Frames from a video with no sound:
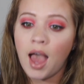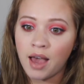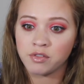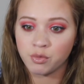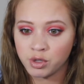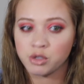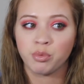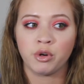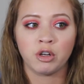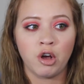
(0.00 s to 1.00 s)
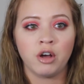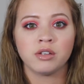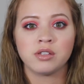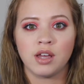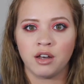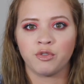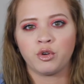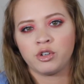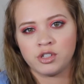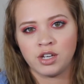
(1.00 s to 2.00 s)
have someone support a cause, and
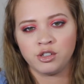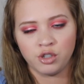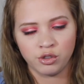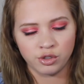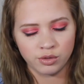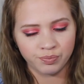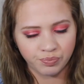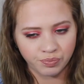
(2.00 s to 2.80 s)
of course I chose